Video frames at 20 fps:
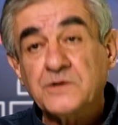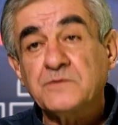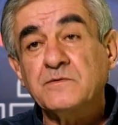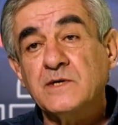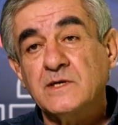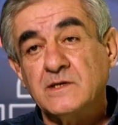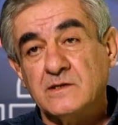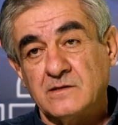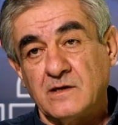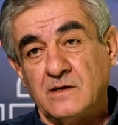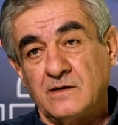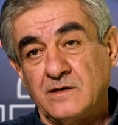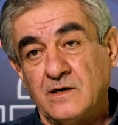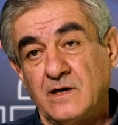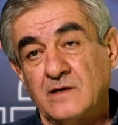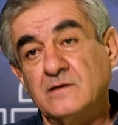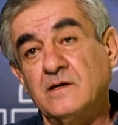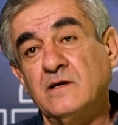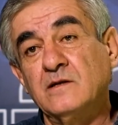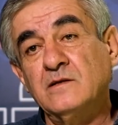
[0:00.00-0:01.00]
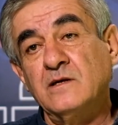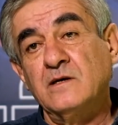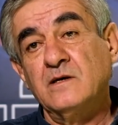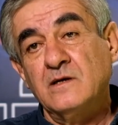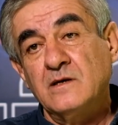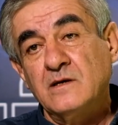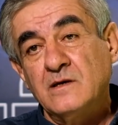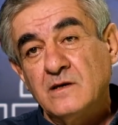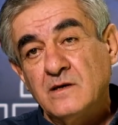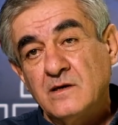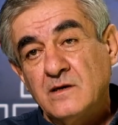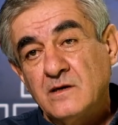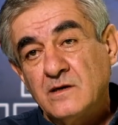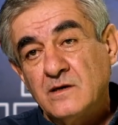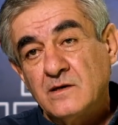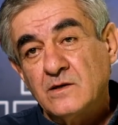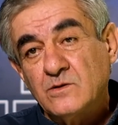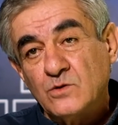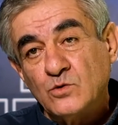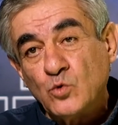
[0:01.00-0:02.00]
destroy all these
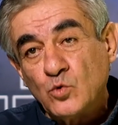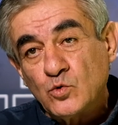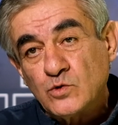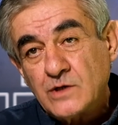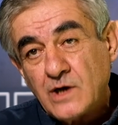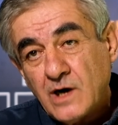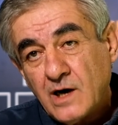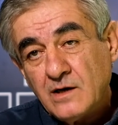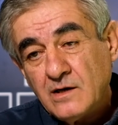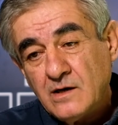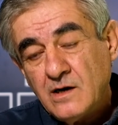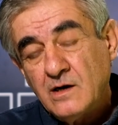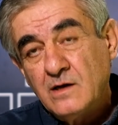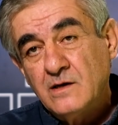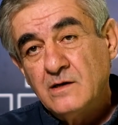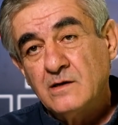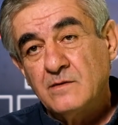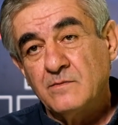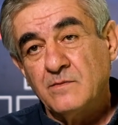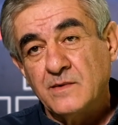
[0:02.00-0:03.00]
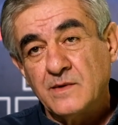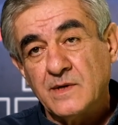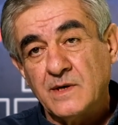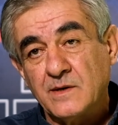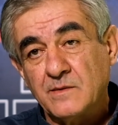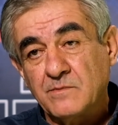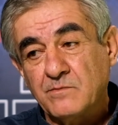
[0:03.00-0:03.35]
projects, and become allies.